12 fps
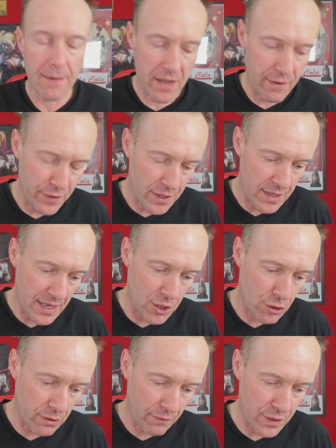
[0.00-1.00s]
given the
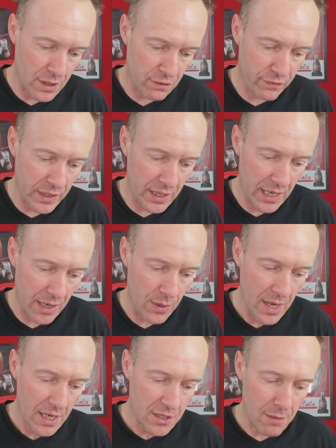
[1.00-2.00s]
nature of this video.
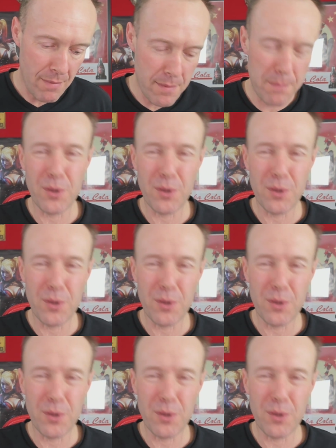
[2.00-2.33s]
So maybe